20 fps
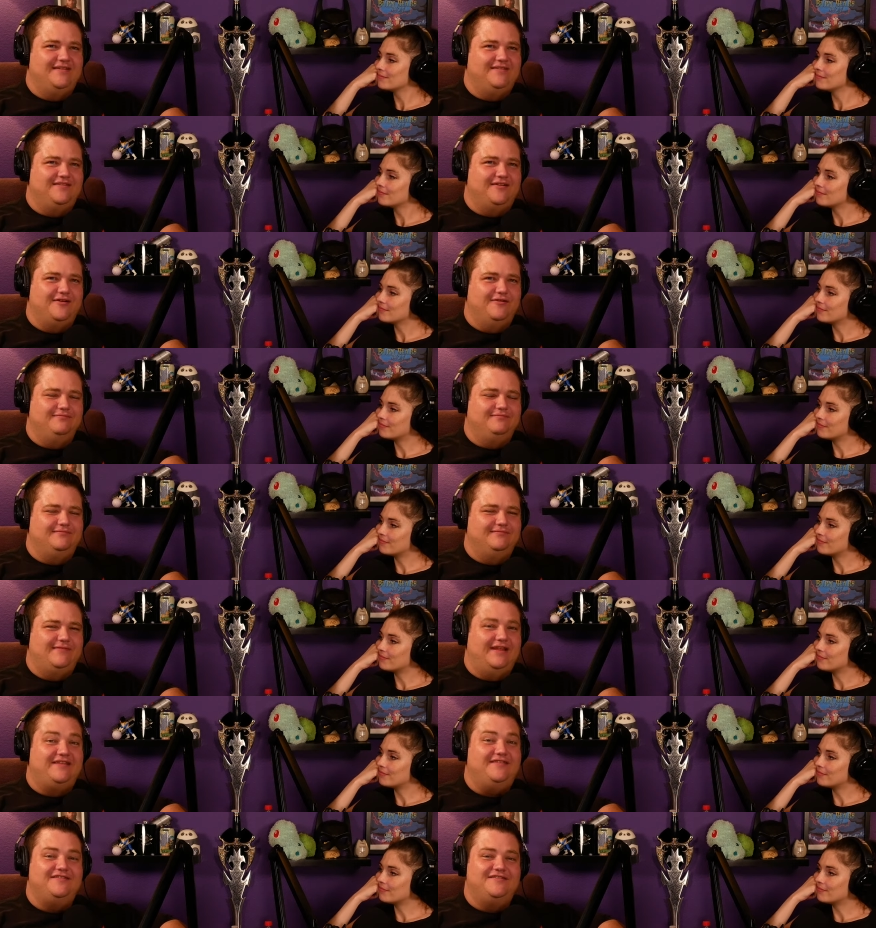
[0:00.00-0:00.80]
Speaker 1: So
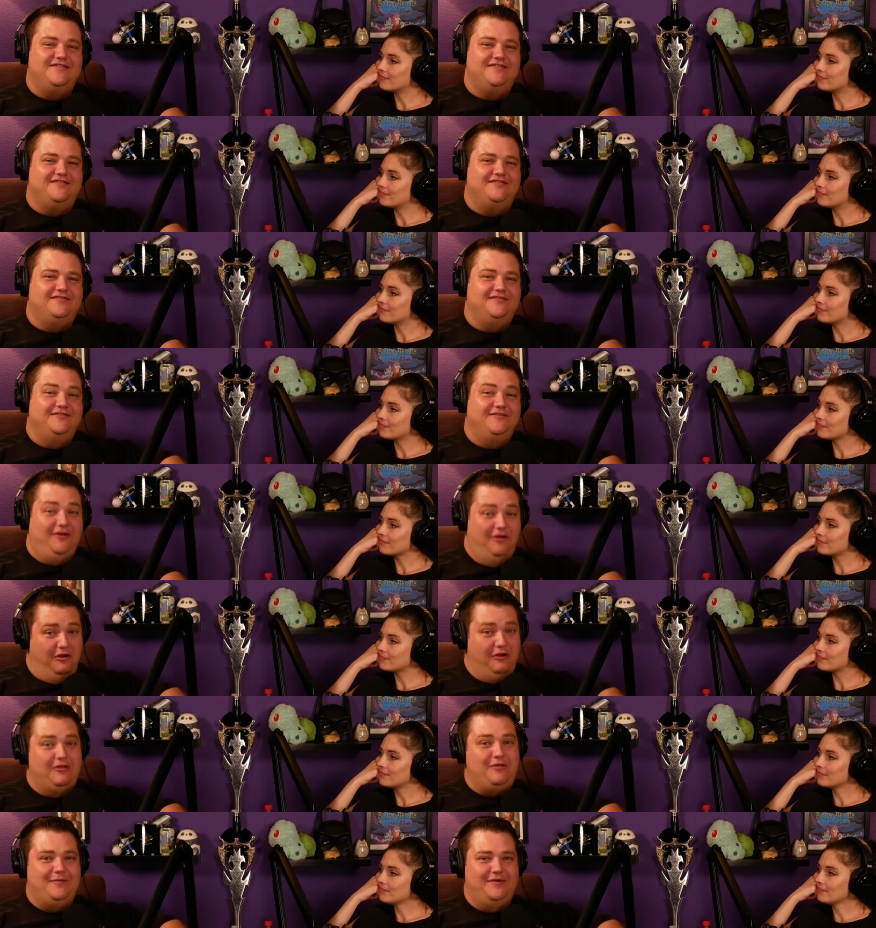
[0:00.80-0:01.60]
that's just
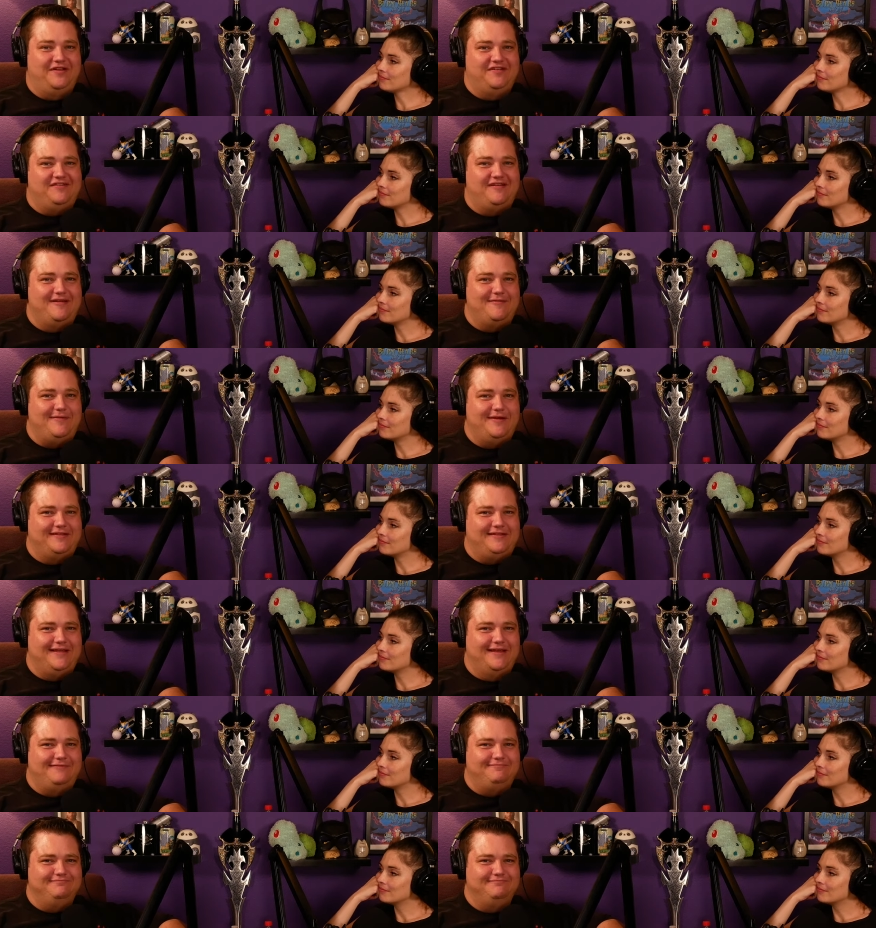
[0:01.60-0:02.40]
all I'm going to say
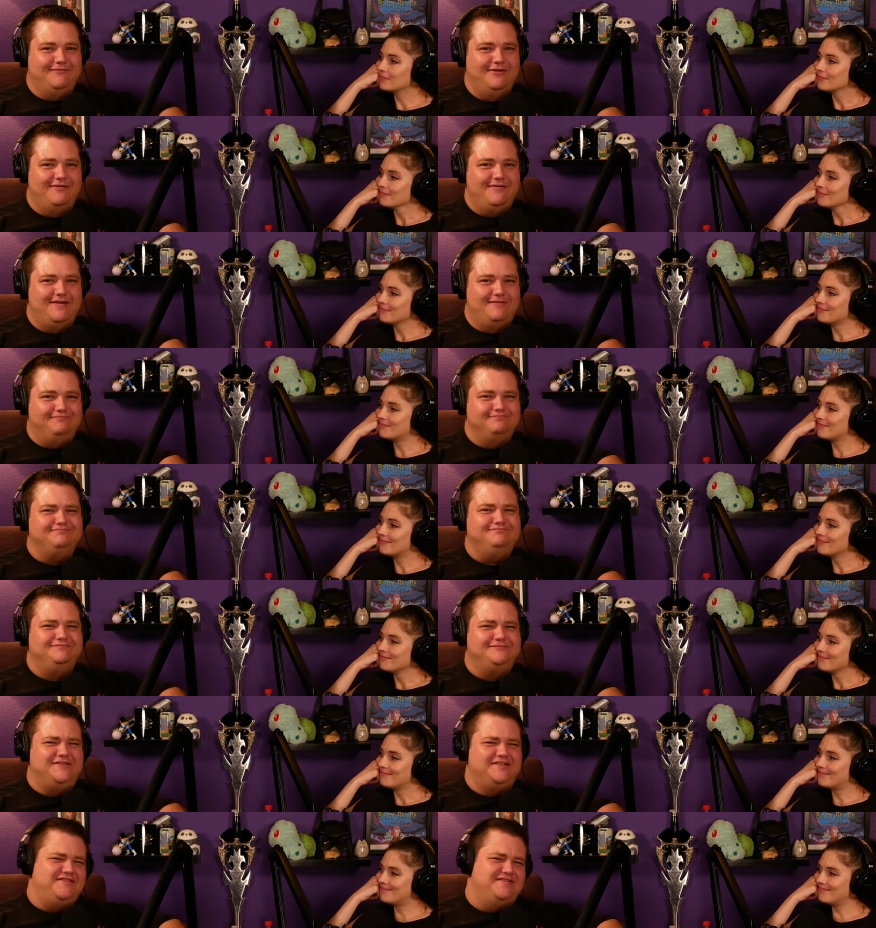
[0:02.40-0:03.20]
about that. All right,
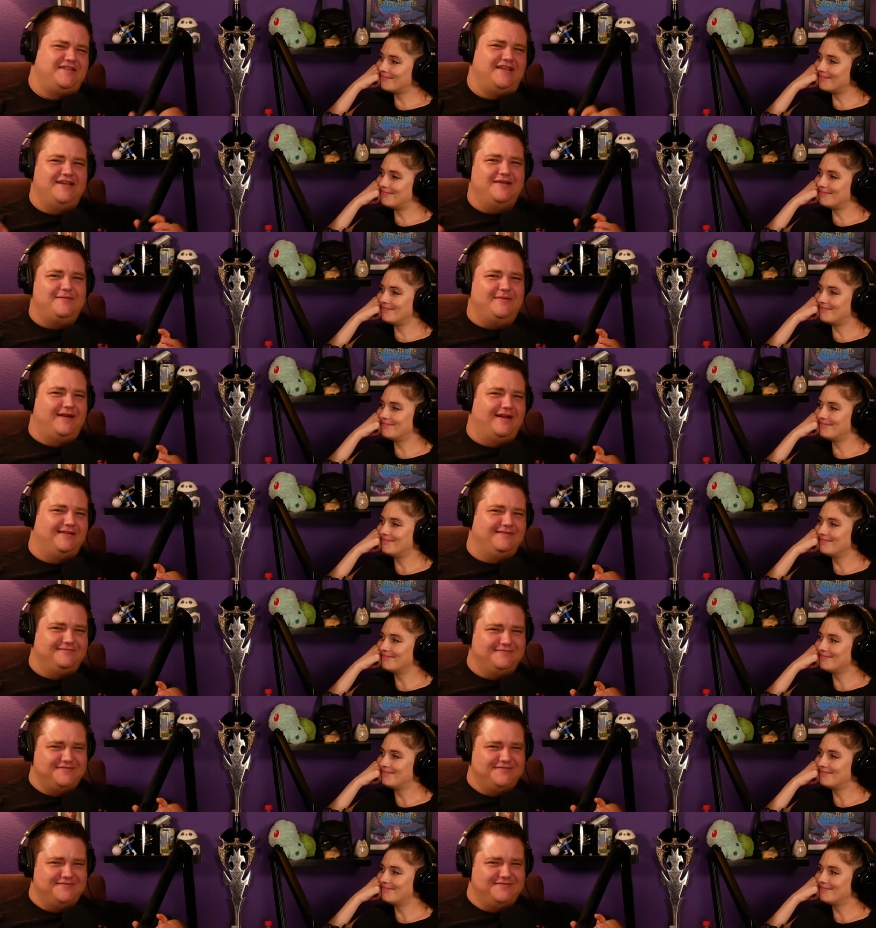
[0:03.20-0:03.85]
just think about it.